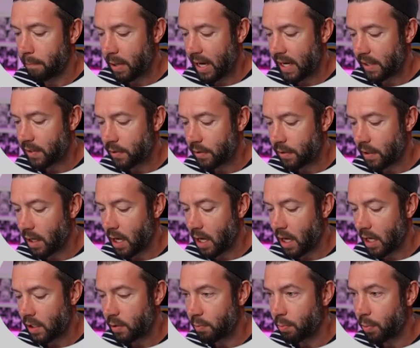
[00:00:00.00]

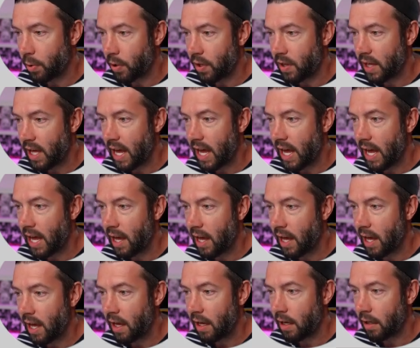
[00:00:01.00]
to put
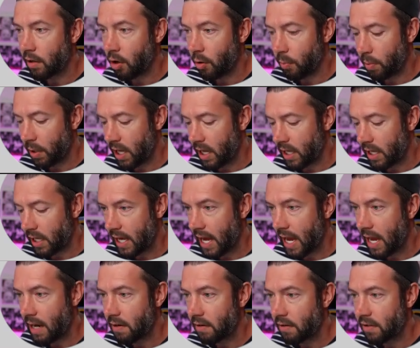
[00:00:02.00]
there, copy it in
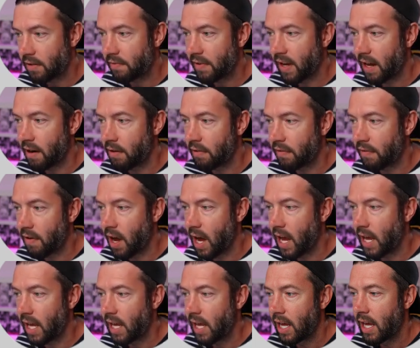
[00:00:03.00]
again to
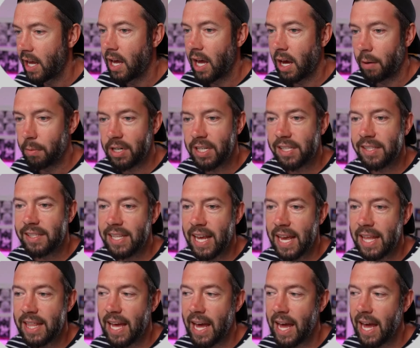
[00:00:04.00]
verify. I'm going to
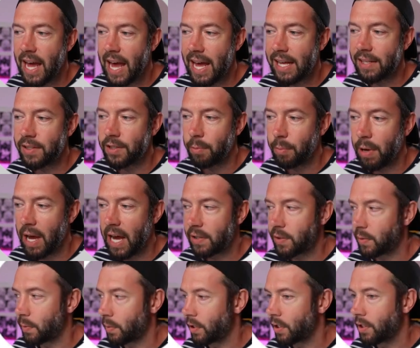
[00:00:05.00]
set that as the
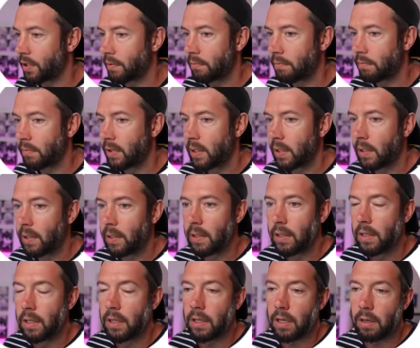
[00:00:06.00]
password.
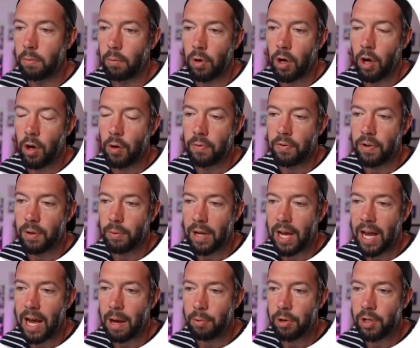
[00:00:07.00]
And what hopefully
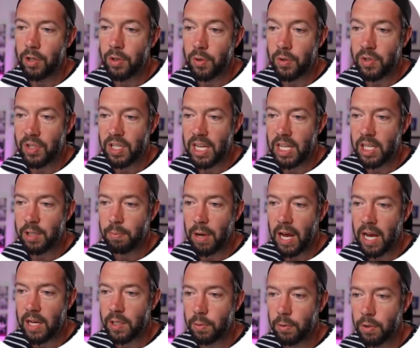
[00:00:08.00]
will happen is you'll see this
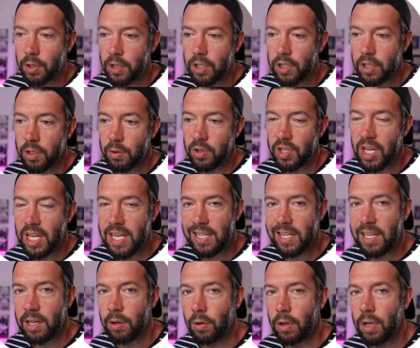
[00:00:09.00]
password, you'll see
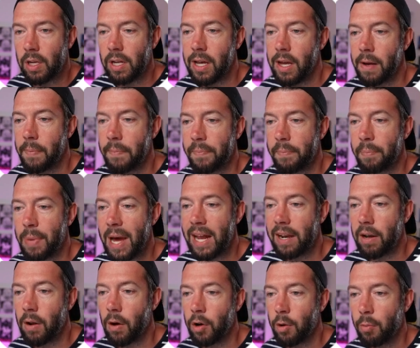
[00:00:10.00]
this little
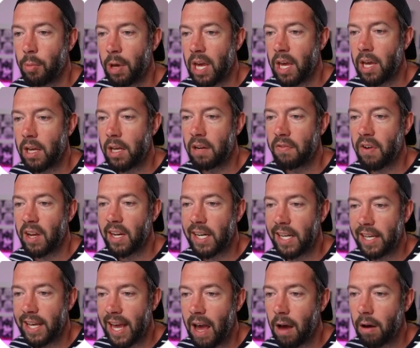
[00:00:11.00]
padlock appear. And if I
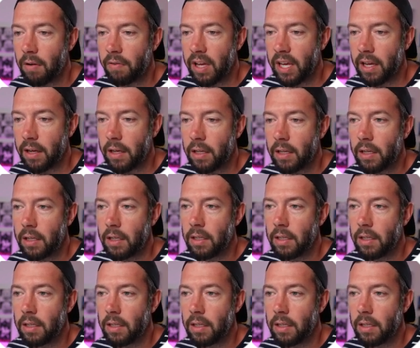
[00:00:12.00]
click out of it,